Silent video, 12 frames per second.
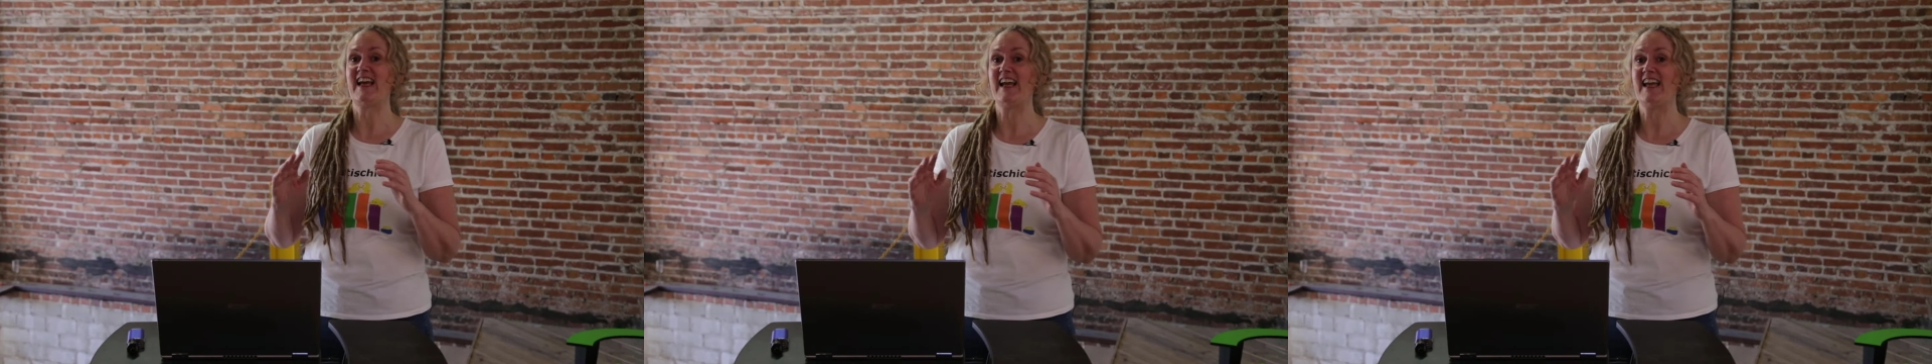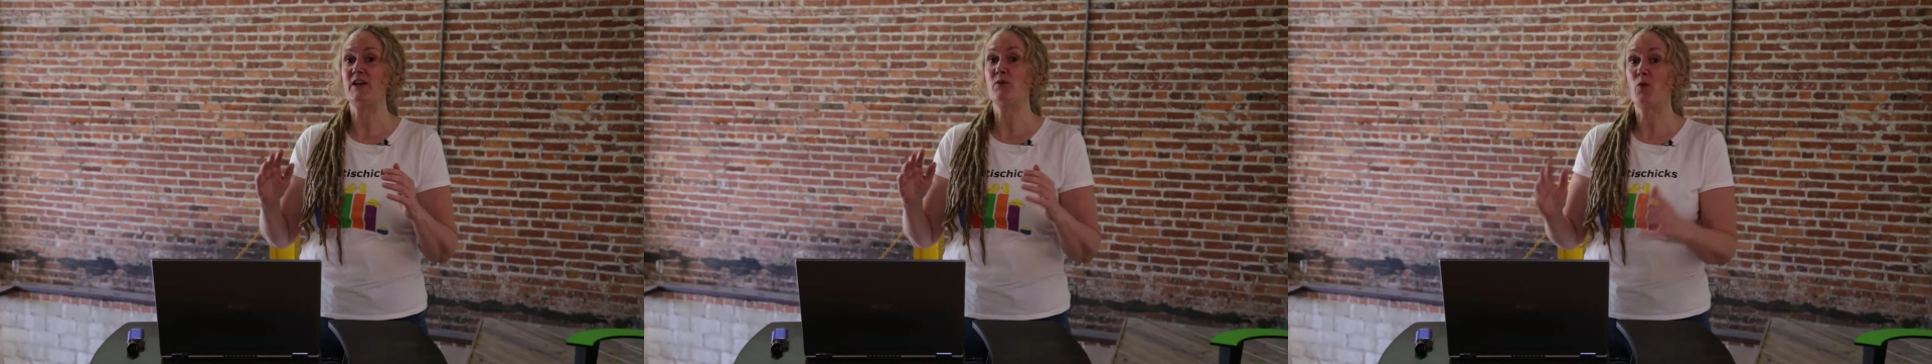
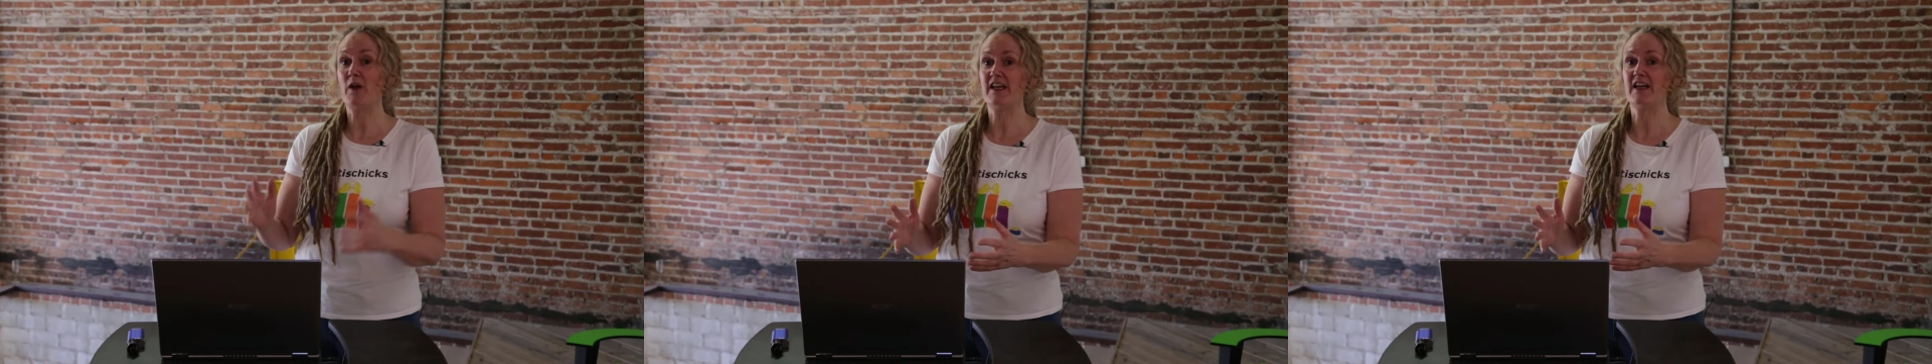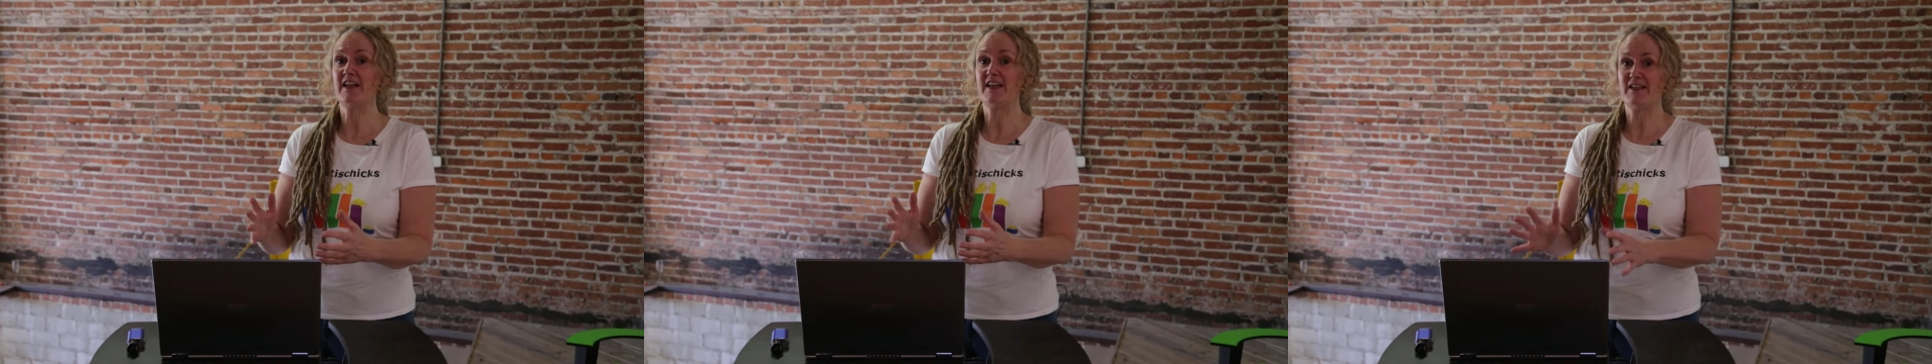a
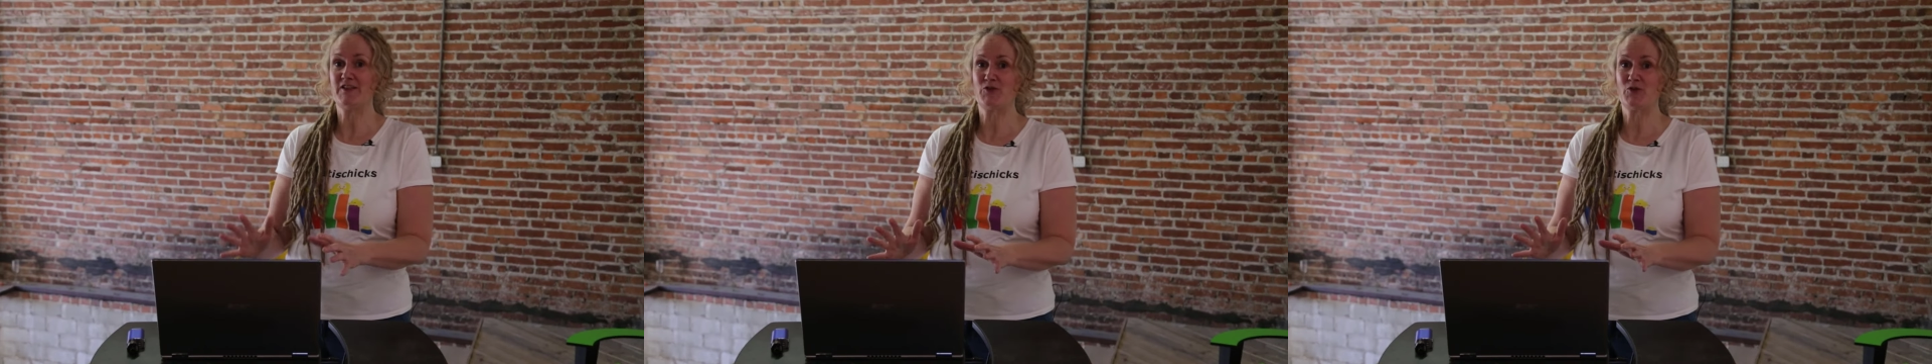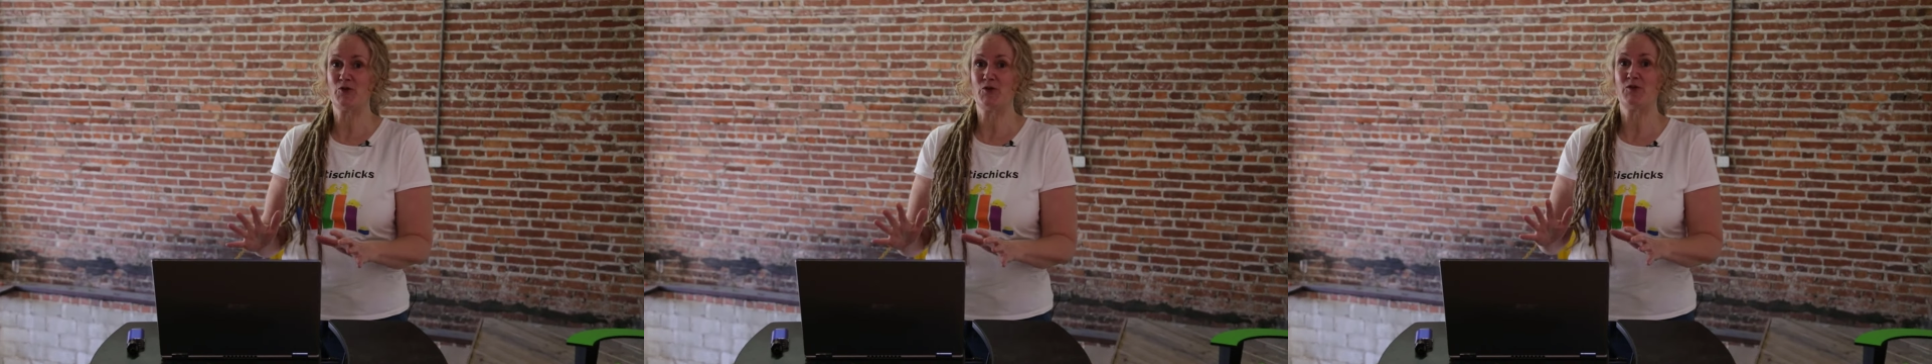winner is
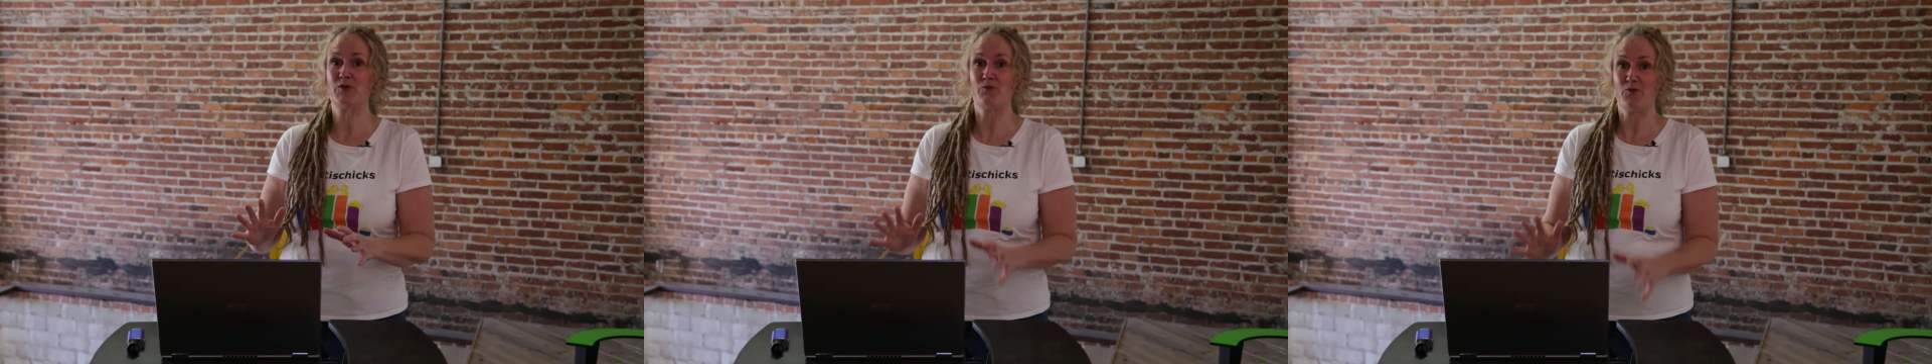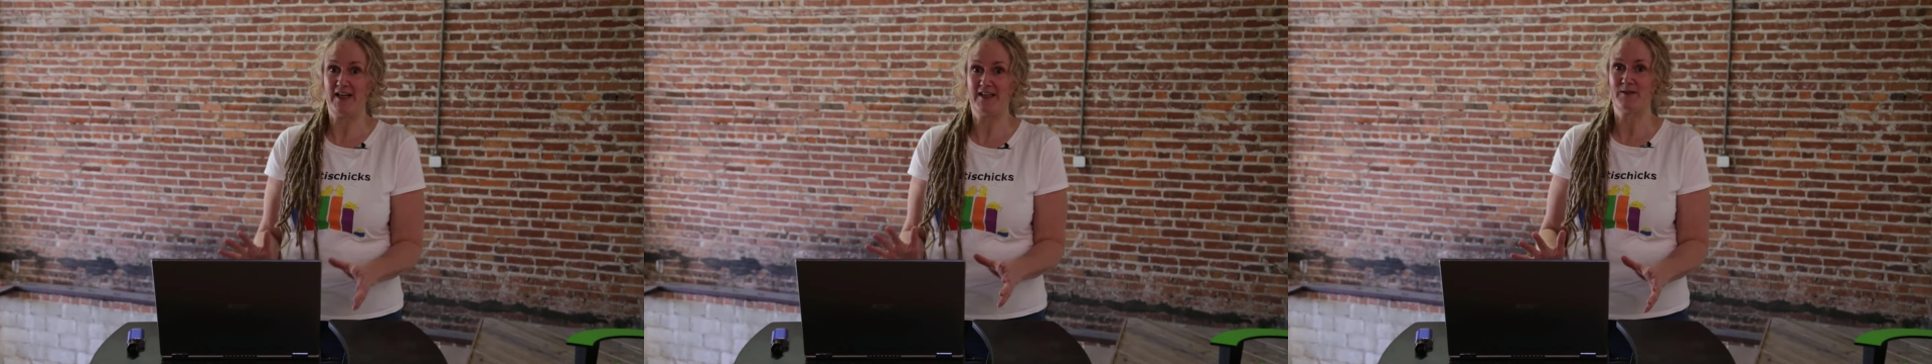drawn
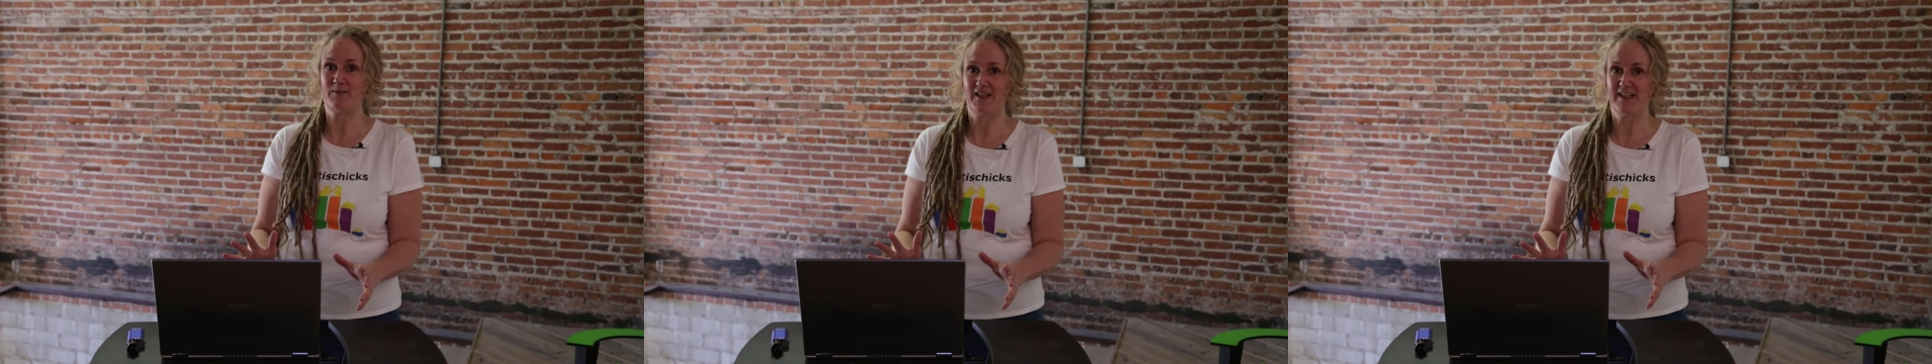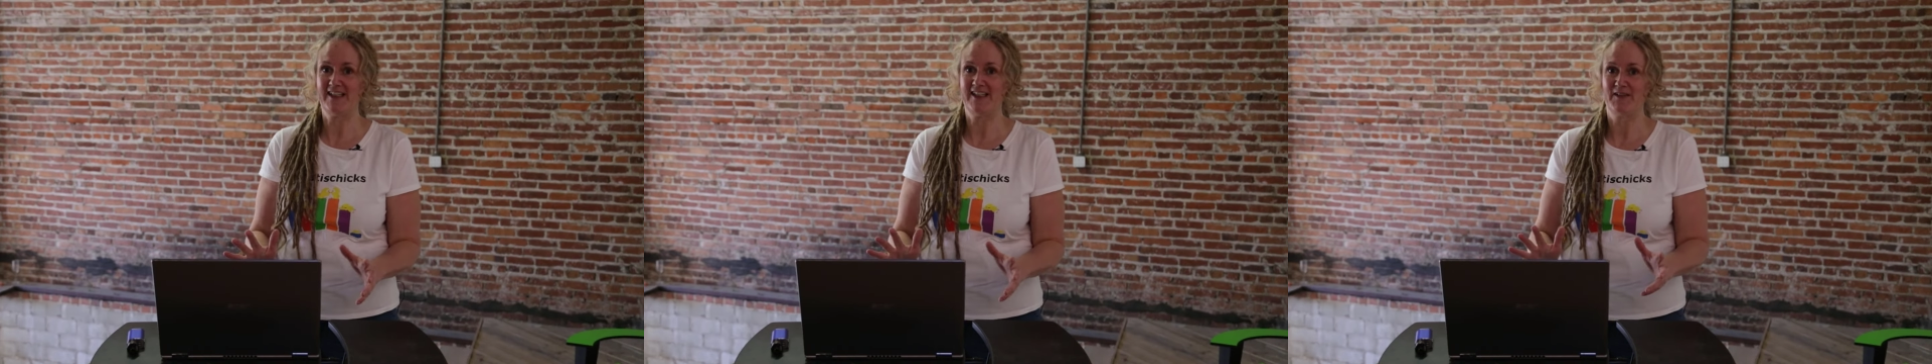
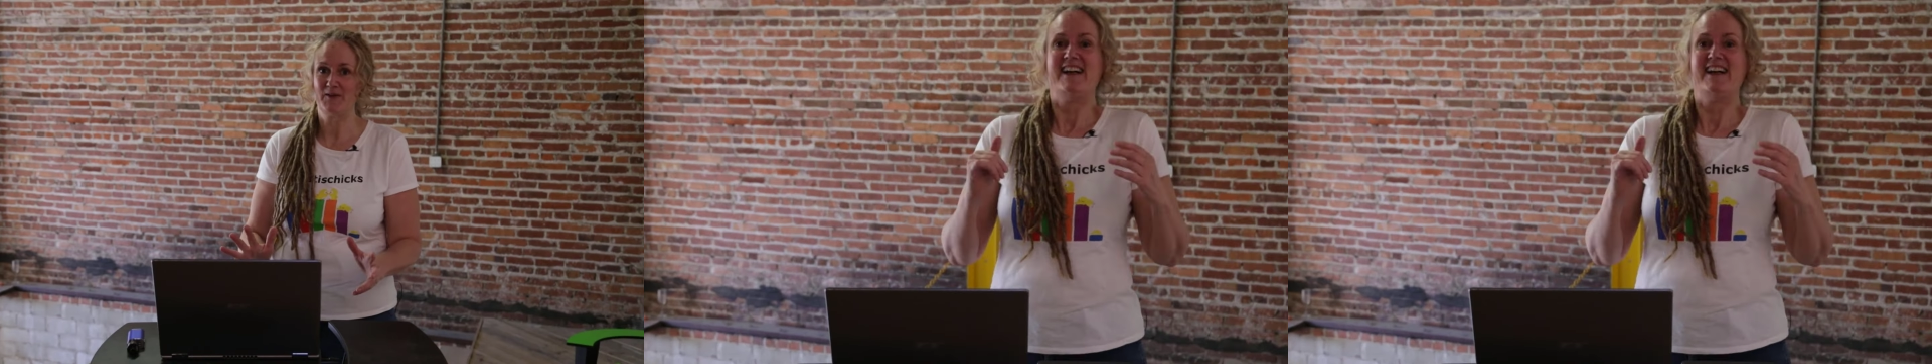randomly.